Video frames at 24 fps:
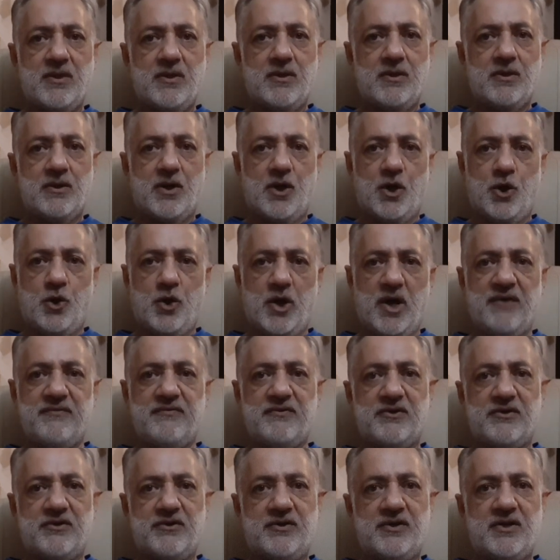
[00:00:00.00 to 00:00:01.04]

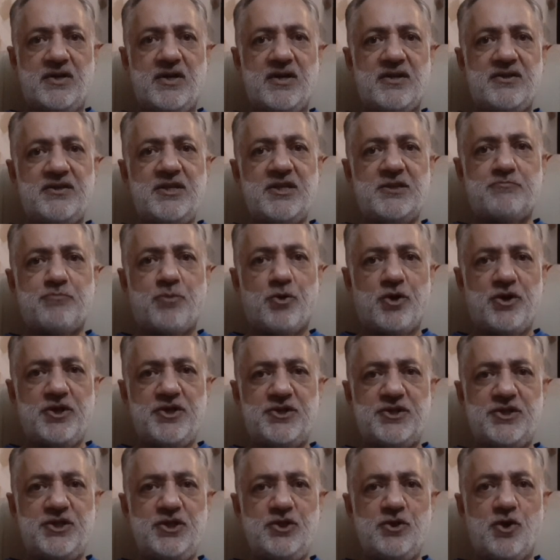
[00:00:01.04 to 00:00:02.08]
However, this
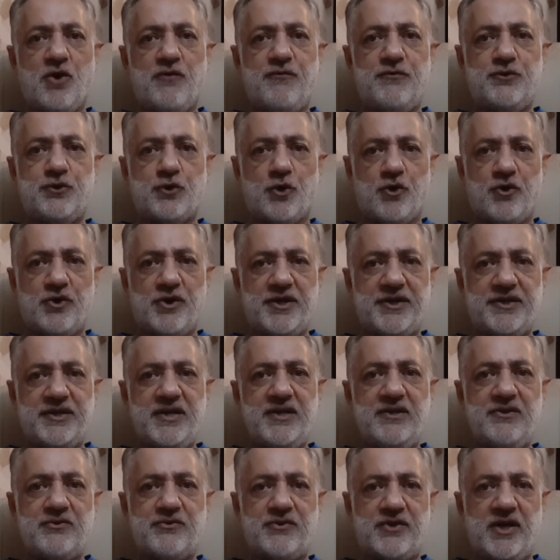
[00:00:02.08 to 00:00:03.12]
policy of tolerating
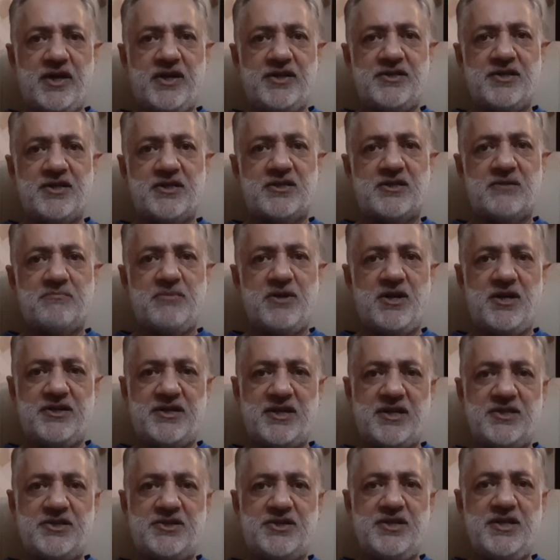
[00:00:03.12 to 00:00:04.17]
religious
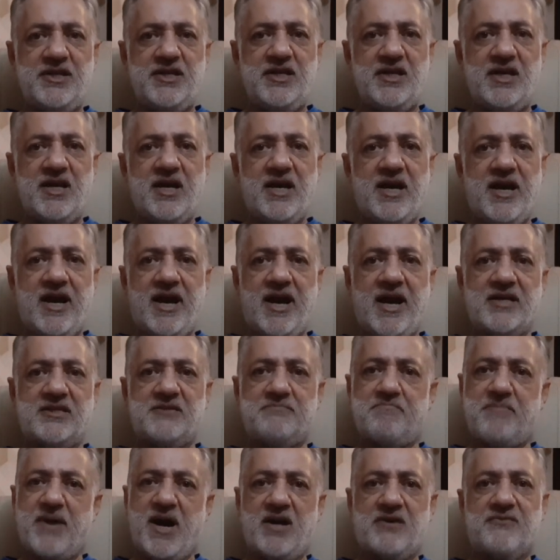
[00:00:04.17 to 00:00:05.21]
militancy has
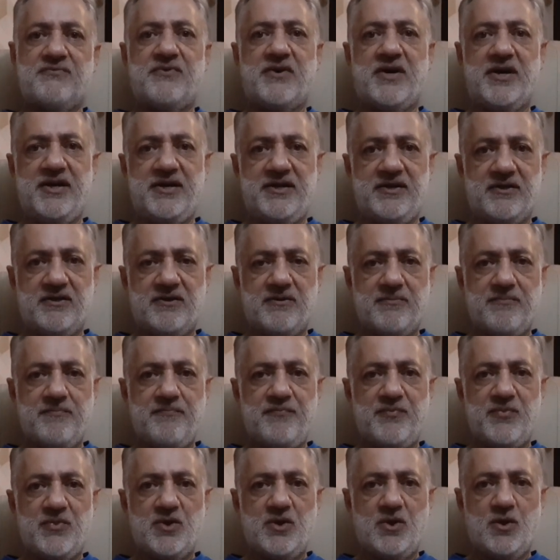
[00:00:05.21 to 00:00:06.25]
backfired,
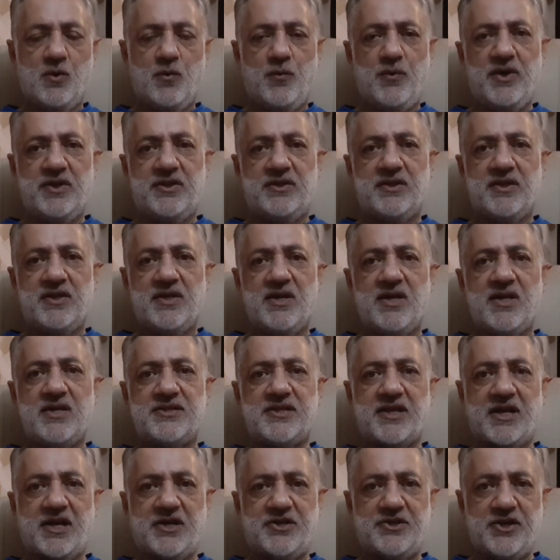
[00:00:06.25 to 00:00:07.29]
with
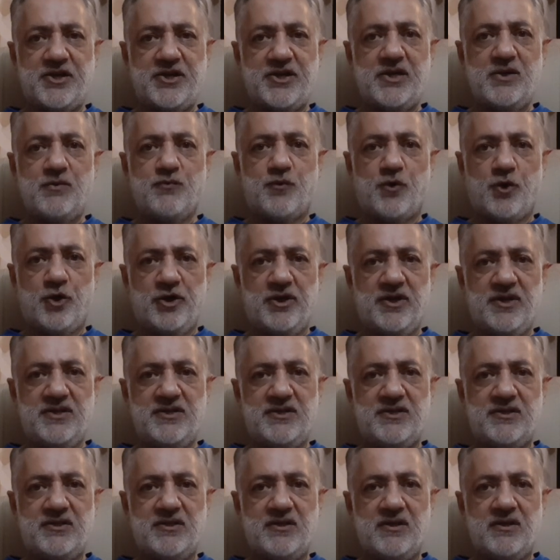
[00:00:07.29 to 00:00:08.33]
sectarian violence
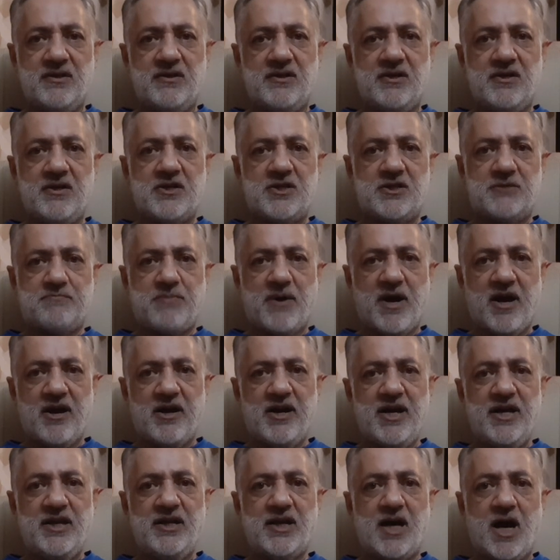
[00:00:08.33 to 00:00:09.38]
spiraling
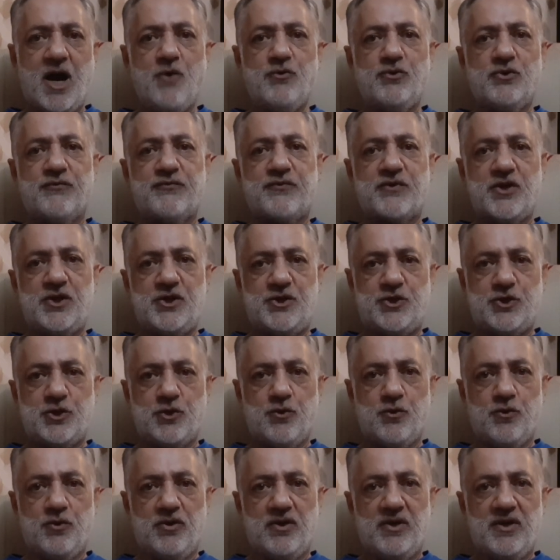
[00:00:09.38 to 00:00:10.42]
out of control
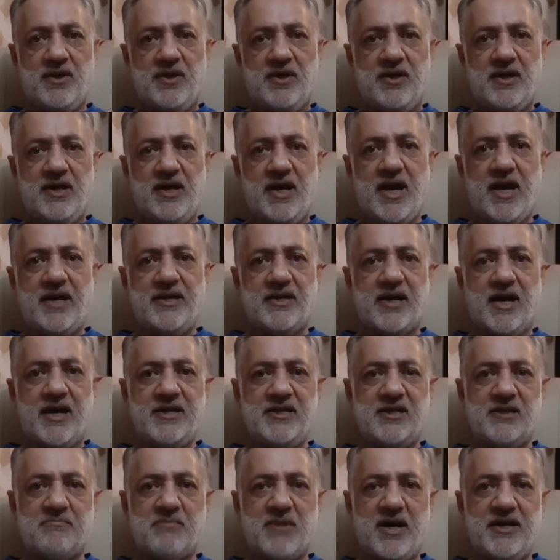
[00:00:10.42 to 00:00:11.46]
and
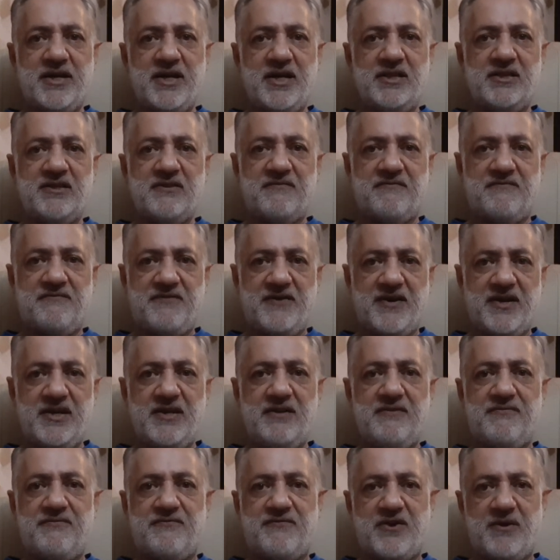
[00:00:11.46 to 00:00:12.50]
undermining the very
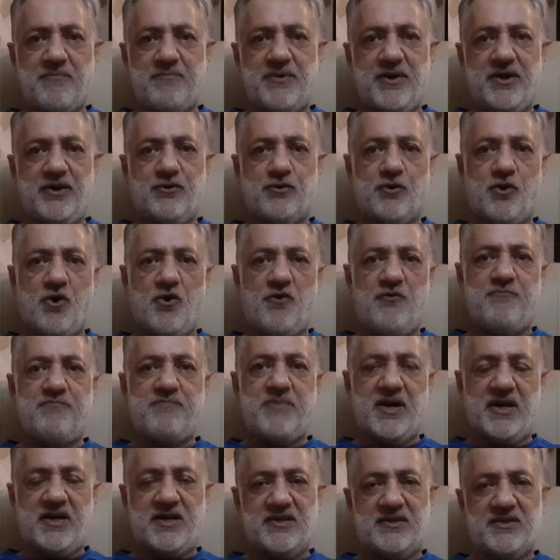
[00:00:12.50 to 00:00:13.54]
fabric of
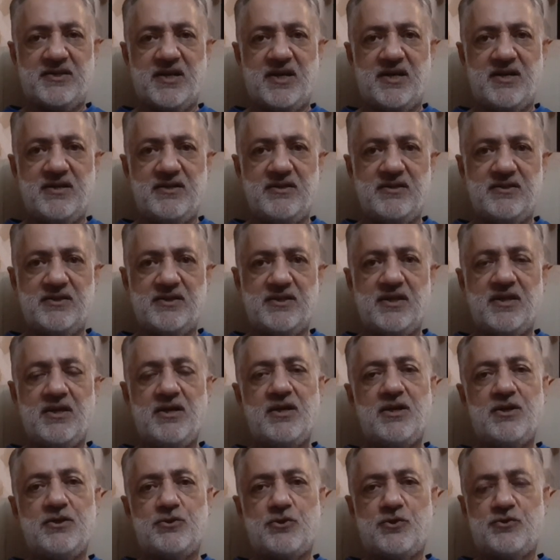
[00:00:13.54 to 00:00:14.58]
Pakistan's
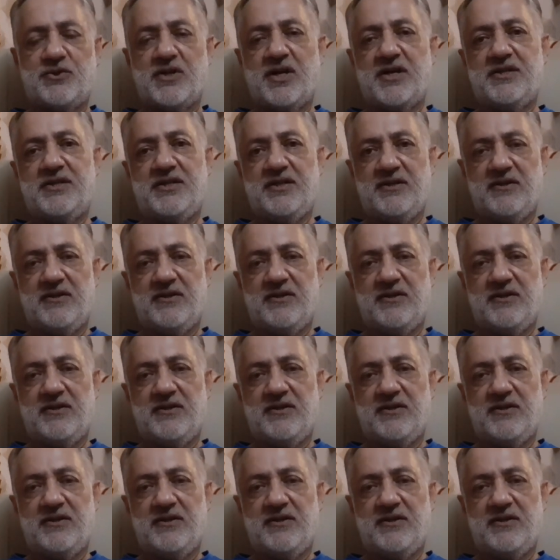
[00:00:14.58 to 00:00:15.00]
society.